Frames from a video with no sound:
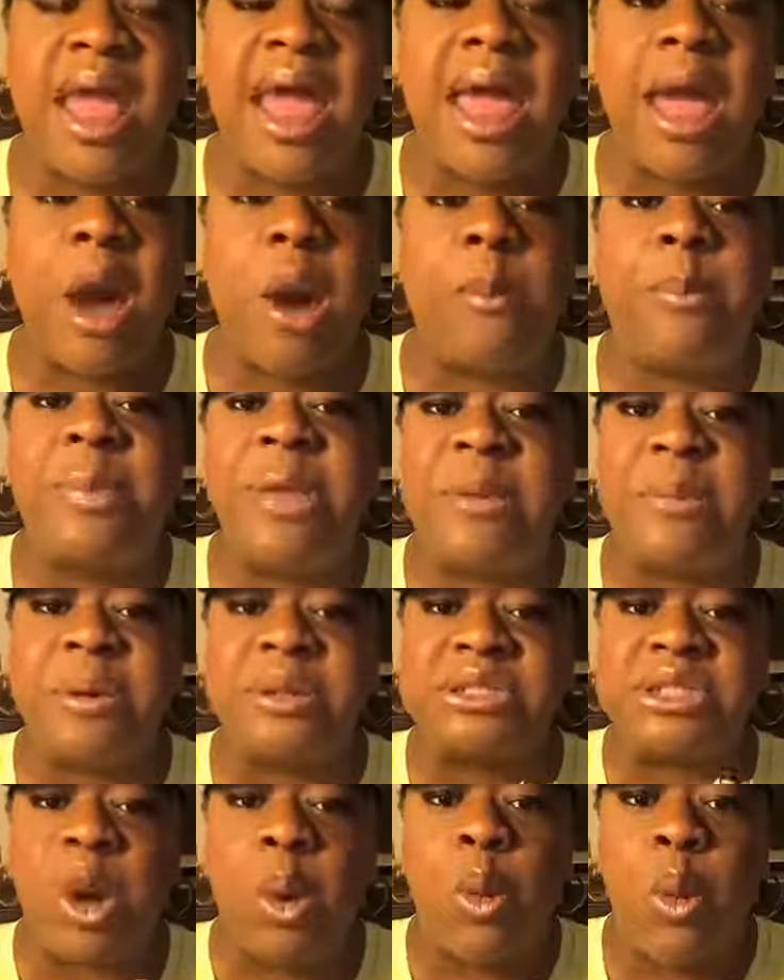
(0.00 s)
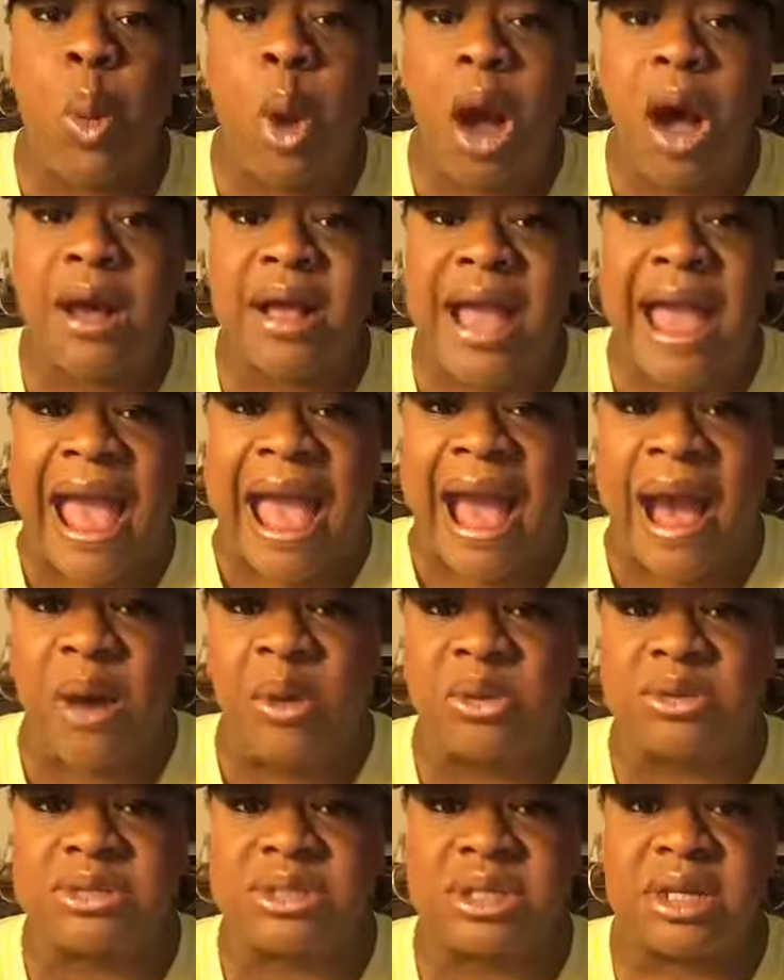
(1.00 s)
help people to walk
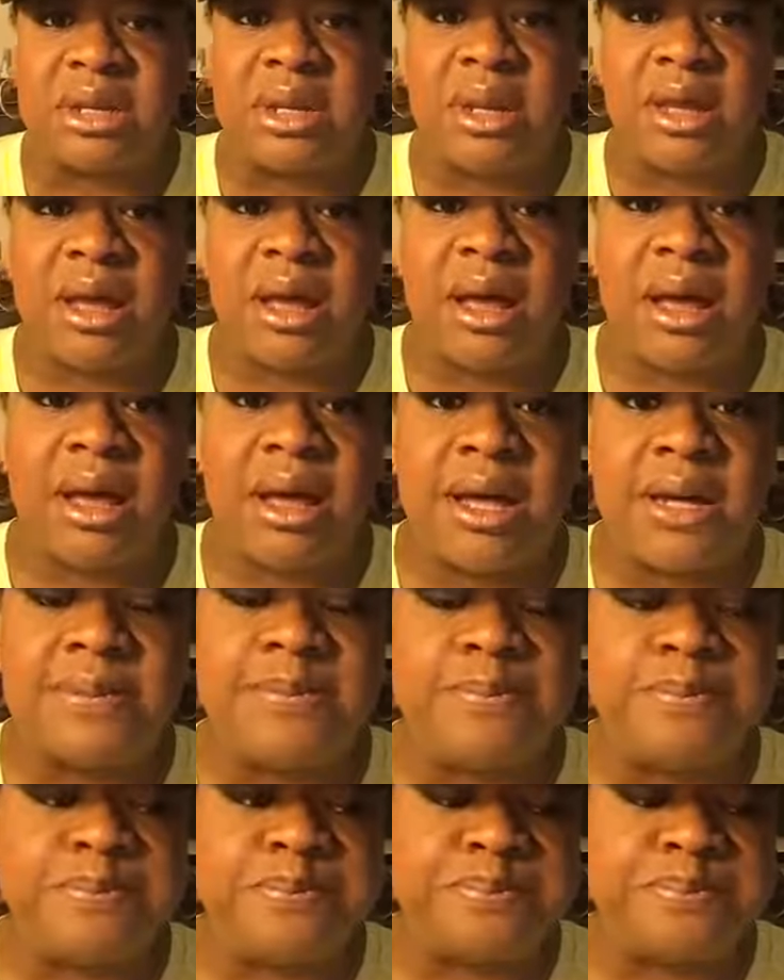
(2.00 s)
out um,